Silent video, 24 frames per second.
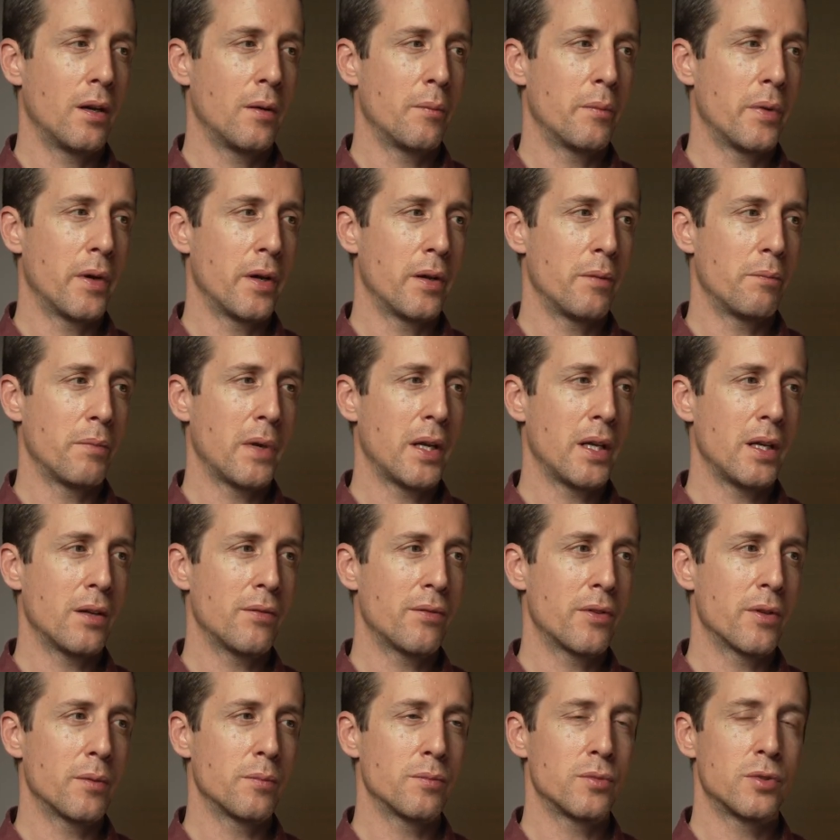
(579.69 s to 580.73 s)
but many
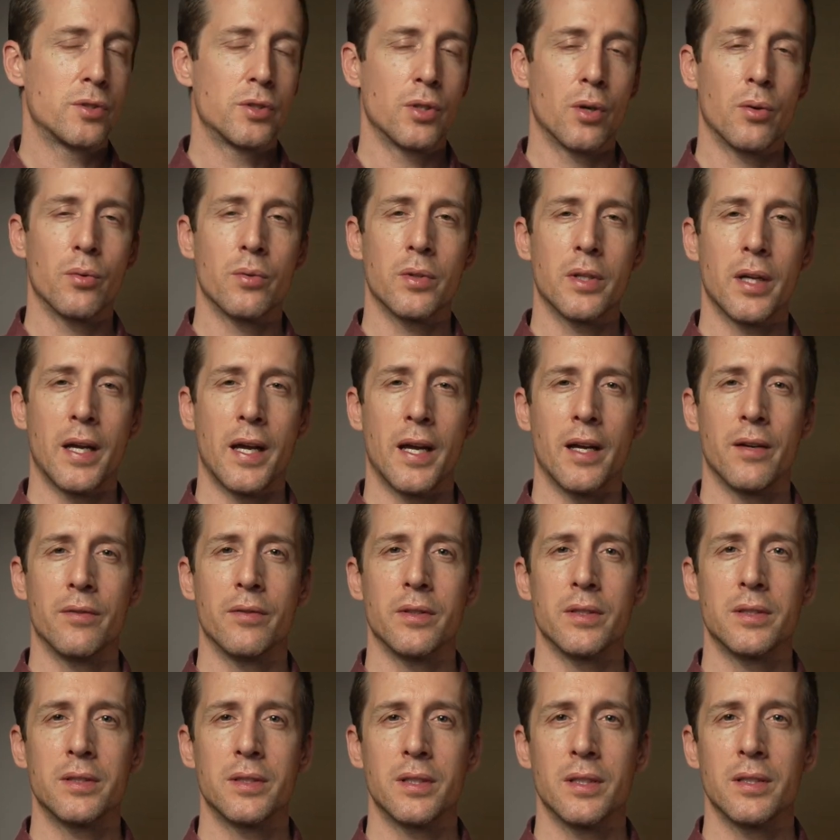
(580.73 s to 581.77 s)
of them don't have
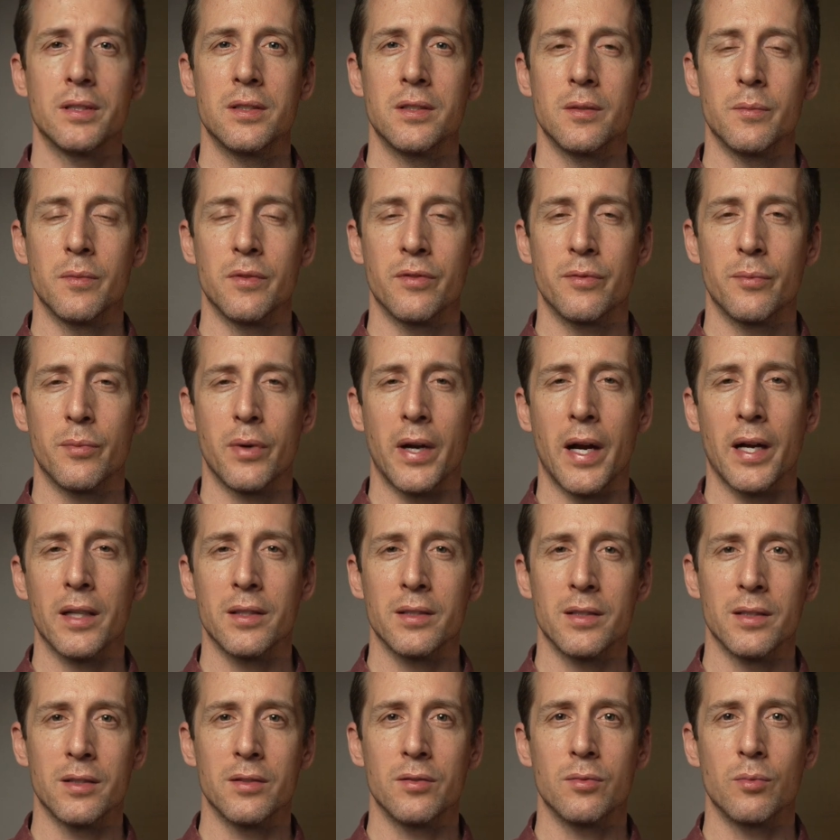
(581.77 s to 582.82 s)
a system of
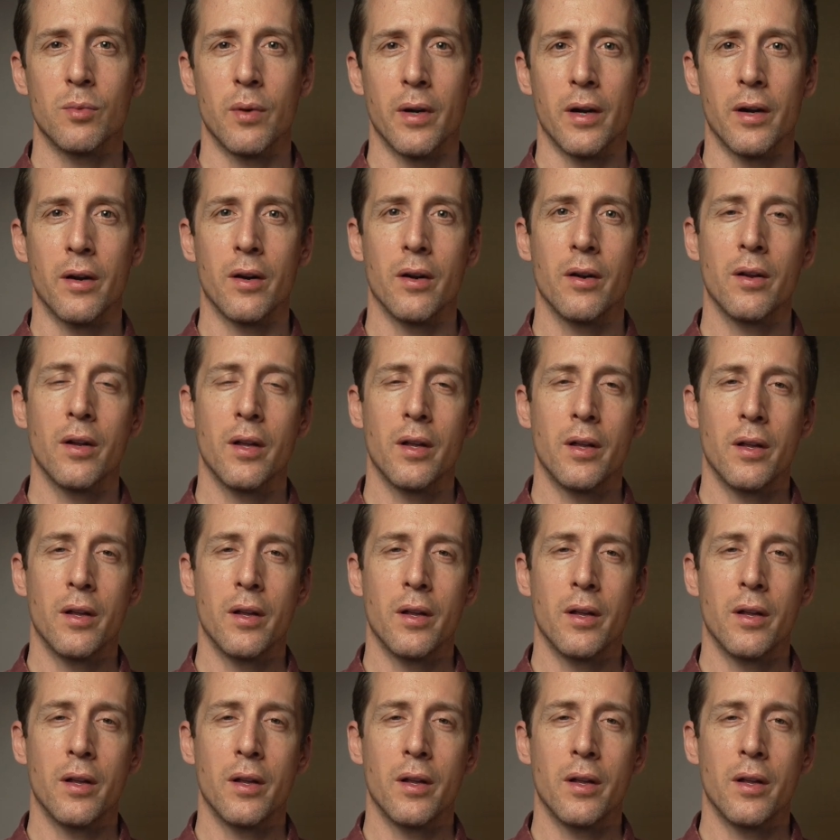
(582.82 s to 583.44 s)
practice where